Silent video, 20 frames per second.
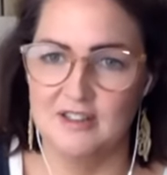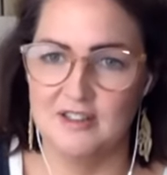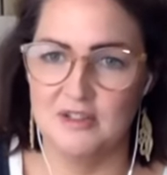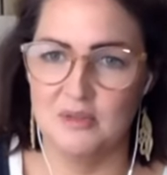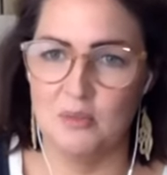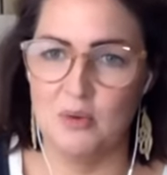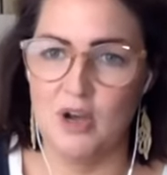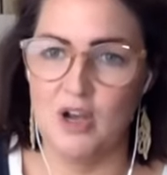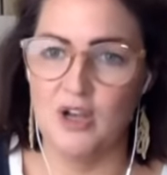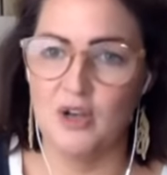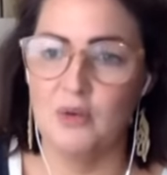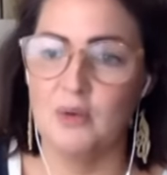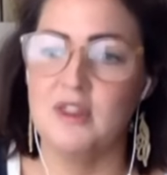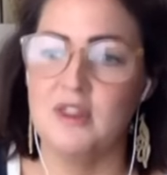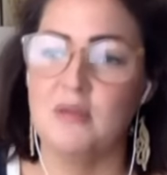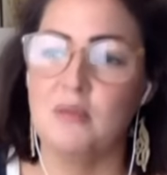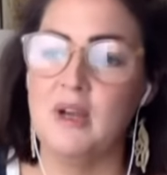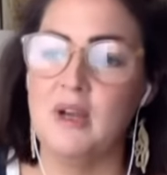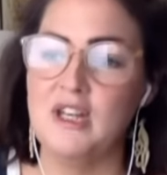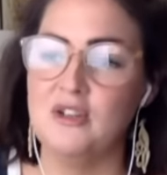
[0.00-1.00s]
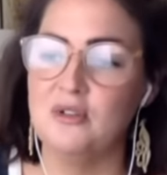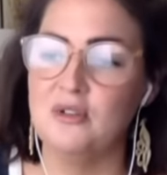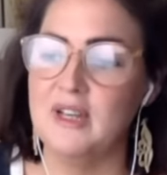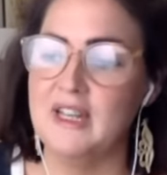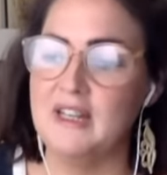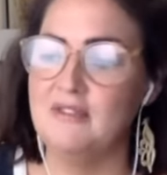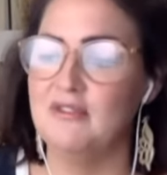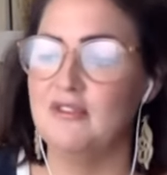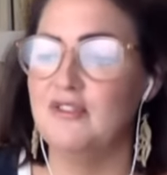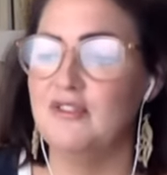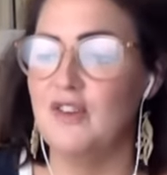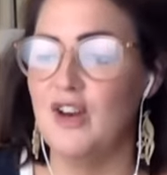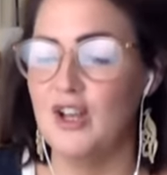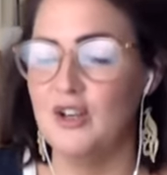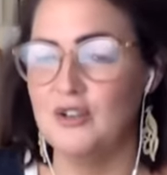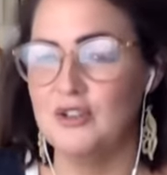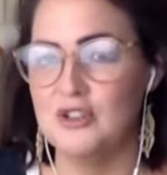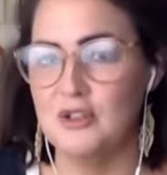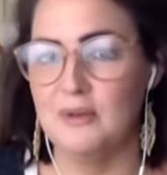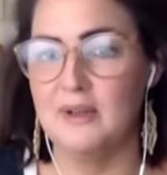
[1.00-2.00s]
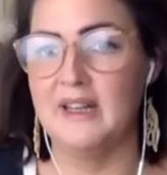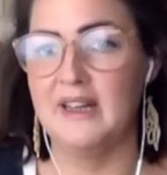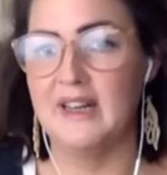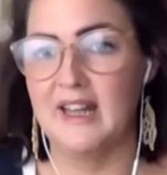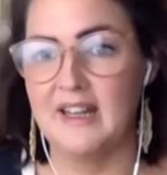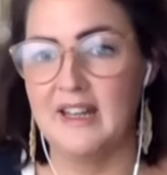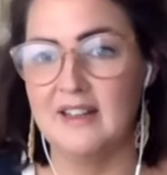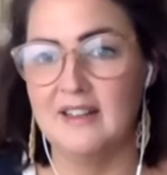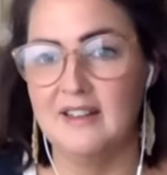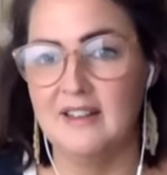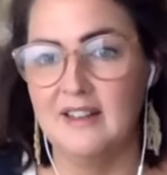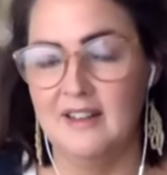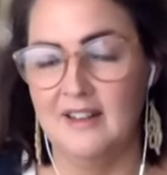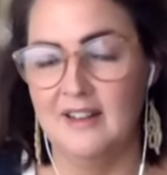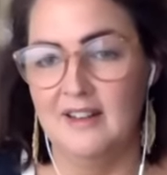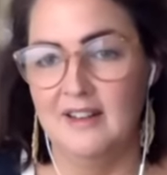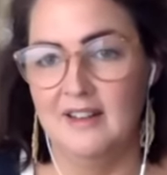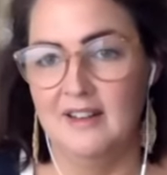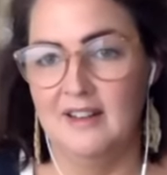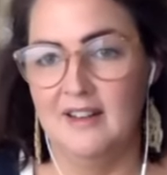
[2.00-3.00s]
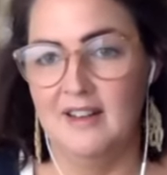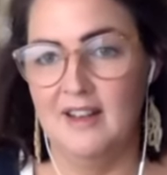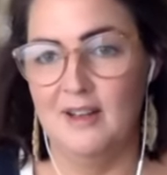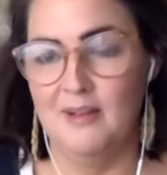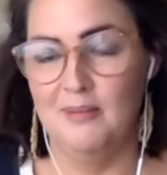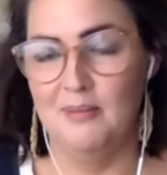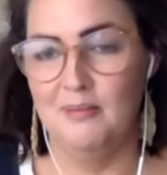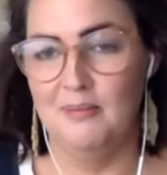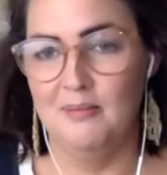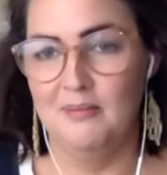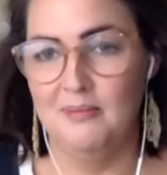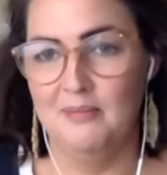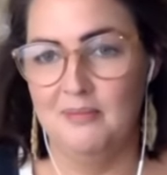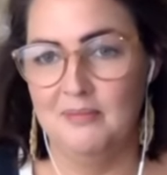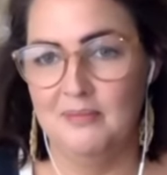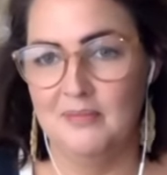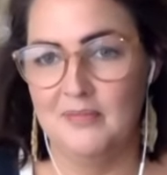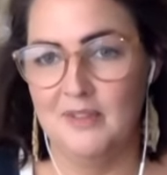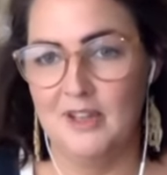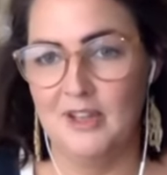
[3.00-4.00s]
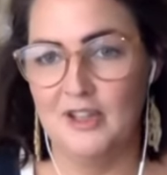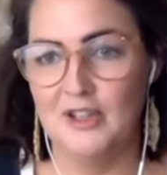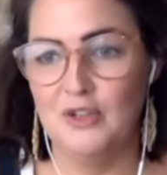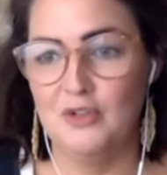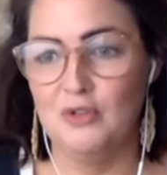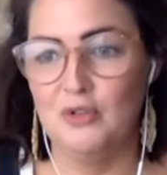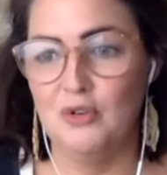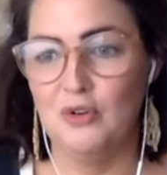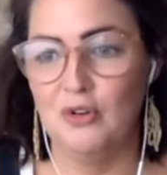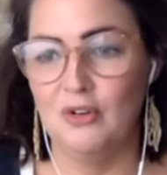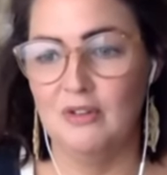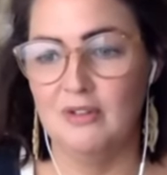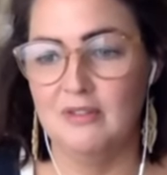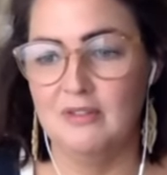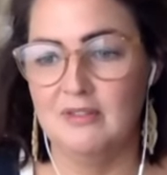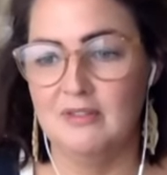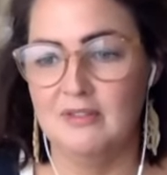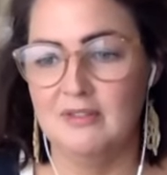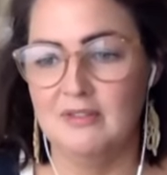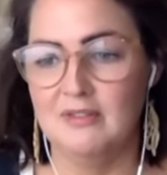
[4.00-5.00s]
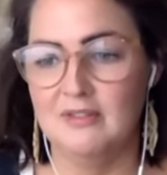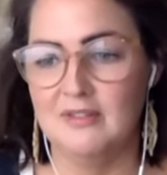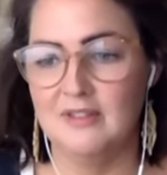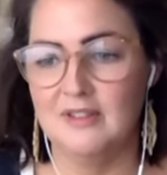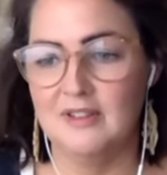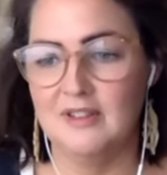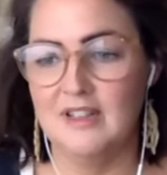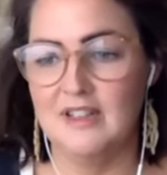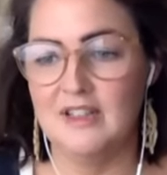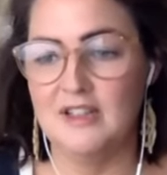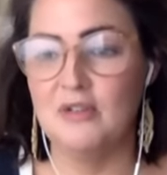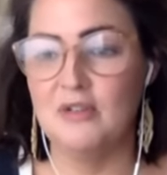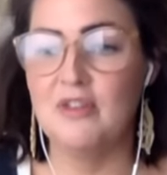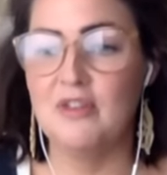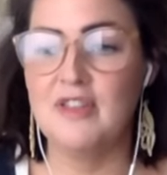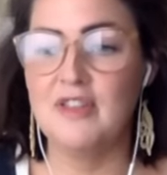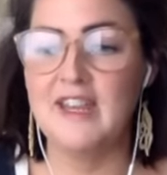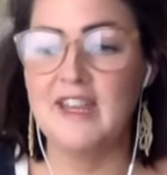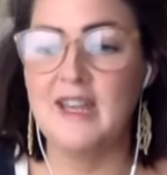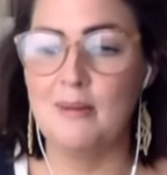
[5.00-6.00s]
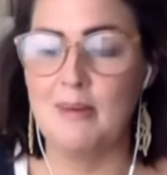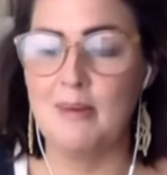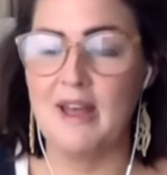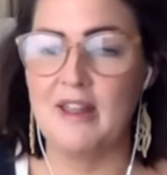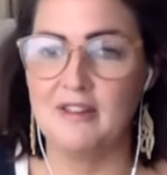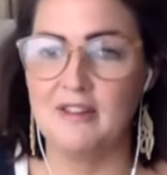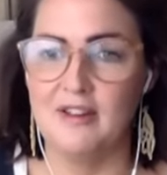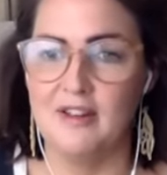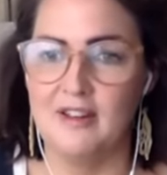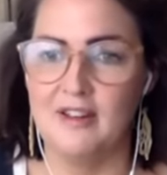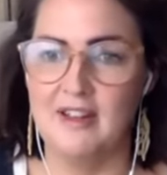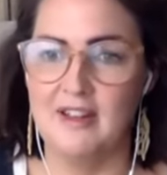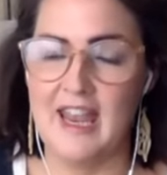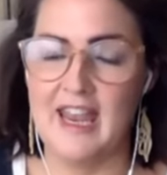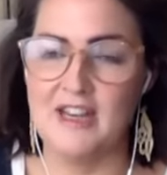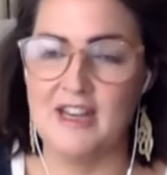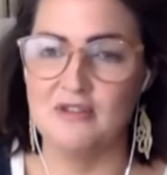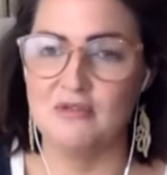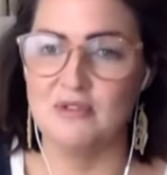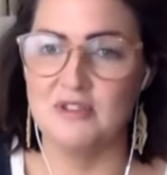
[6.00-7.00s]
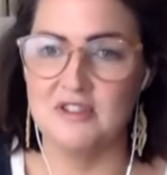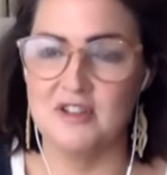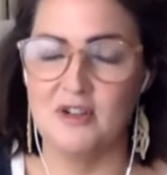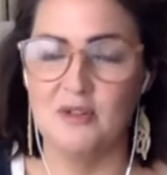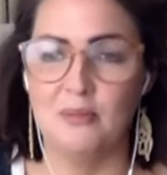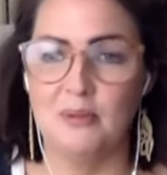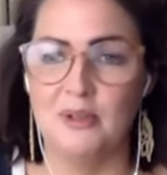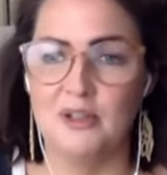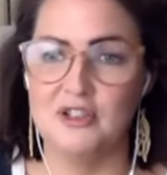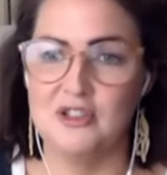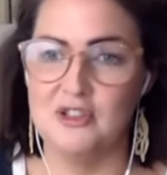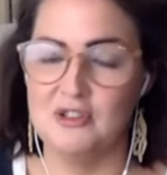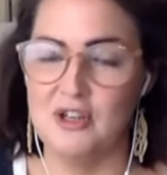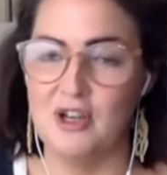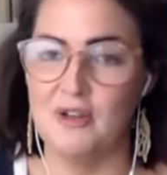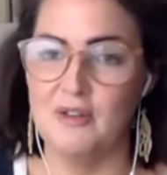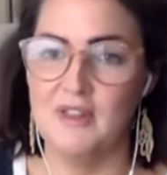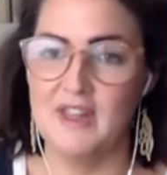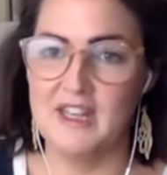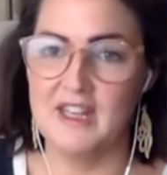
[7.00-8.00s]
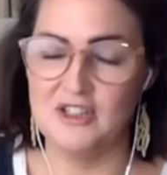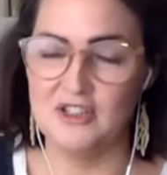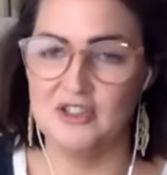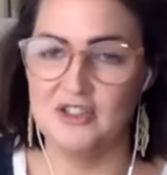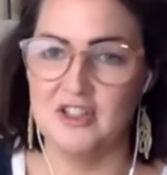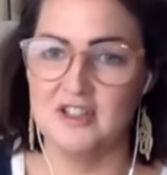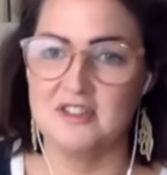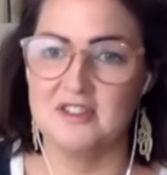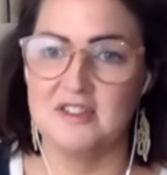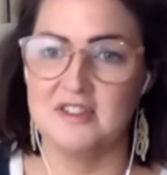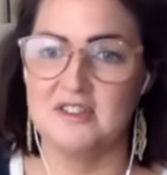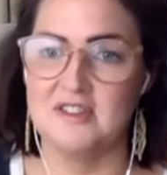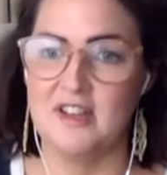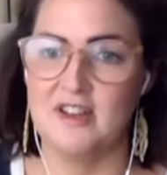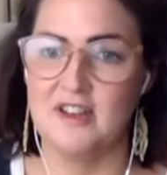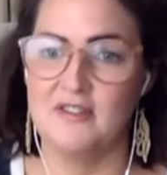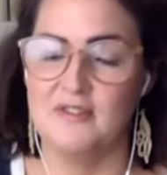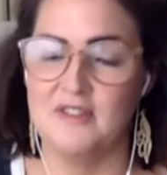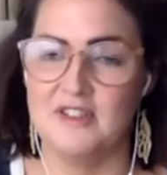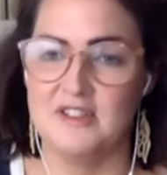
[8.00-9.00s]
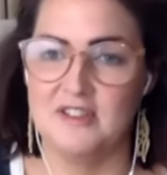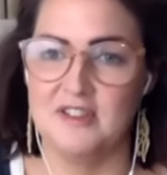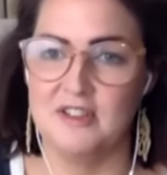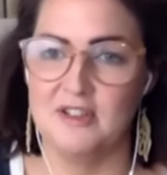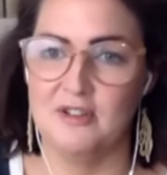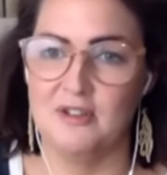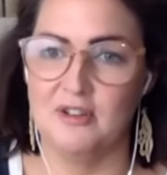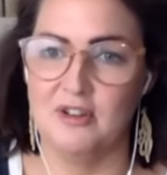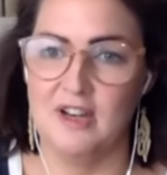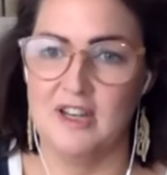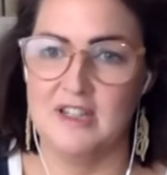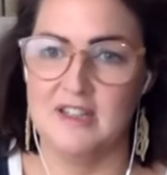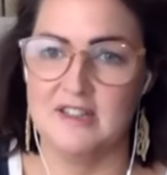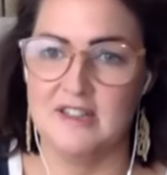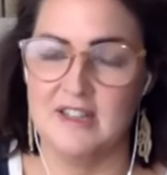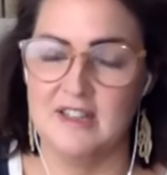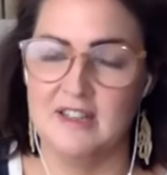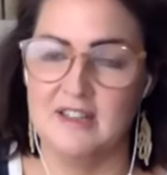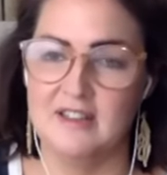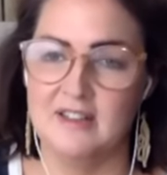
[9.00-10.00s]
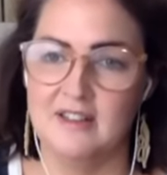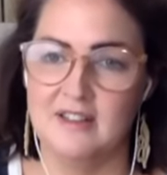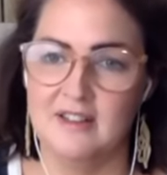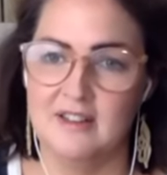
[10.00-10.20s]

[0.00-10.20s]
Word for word: to work with and when you're in flow doing that um, you're not you're not thinking about the end result because you know that it's just a surface that you're creating